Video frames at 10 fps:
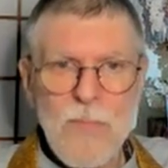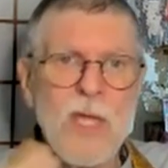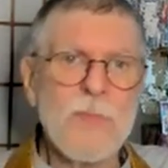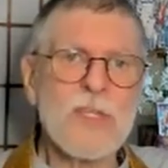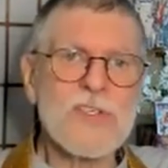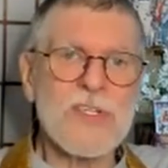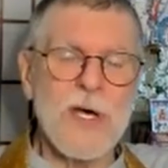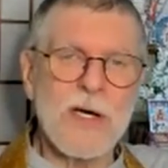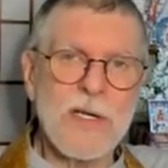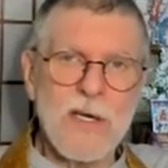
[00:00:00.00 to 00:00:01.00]
Name of the
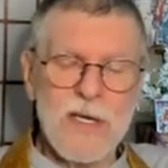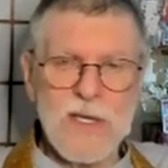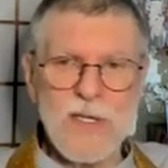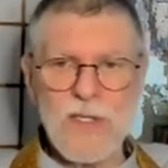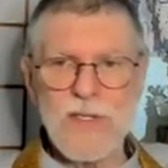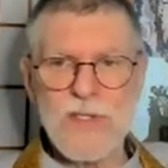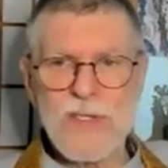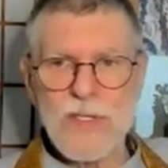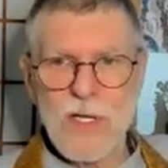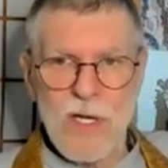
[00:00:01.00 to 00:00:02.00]
Sangha
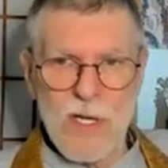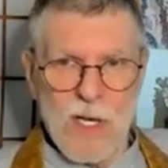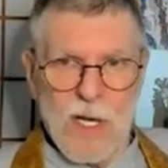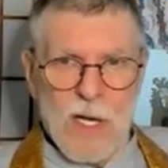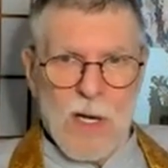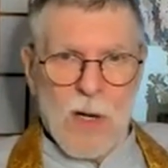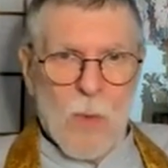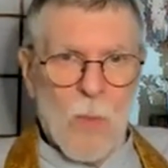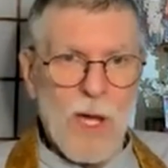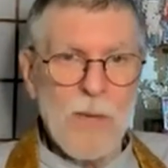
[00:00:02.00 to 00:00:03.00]
is
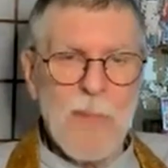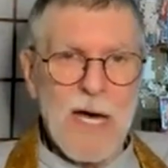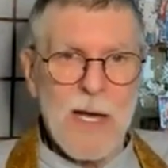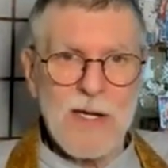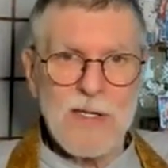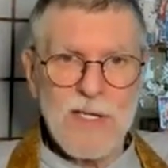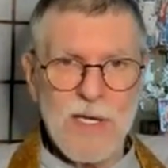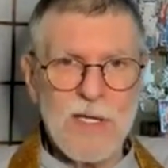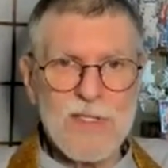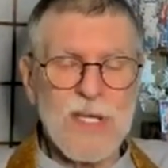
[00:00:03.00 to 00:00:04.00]
One Mind
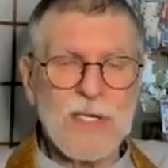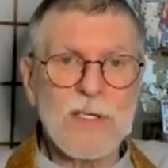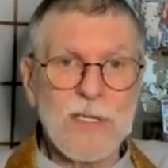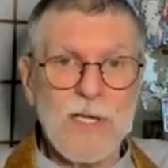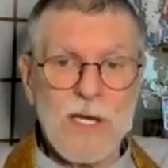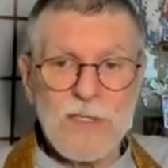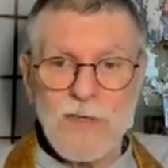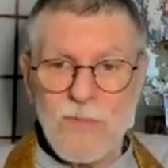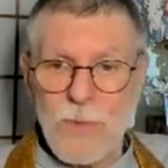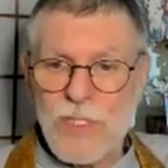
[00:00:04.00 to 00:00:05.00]
Zen
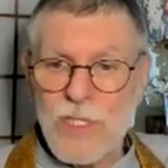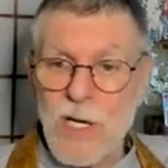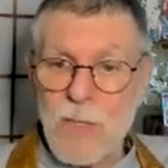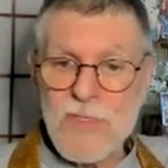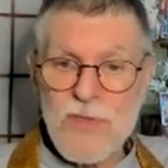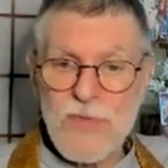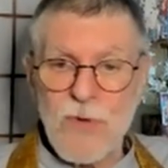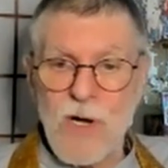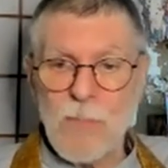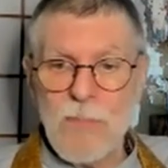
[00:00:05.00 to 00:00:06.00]
Collective, which comes
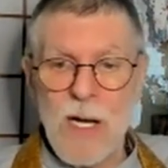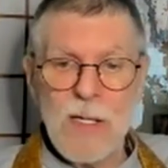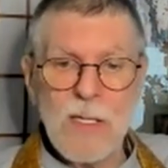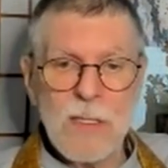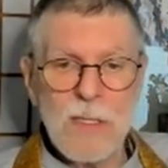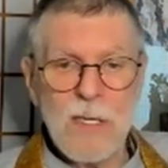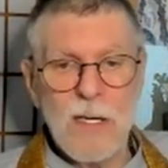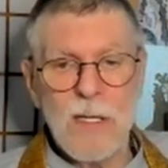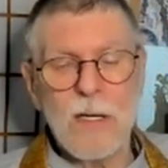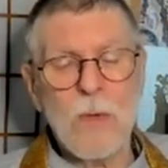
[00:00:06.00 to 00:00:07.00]
from uh,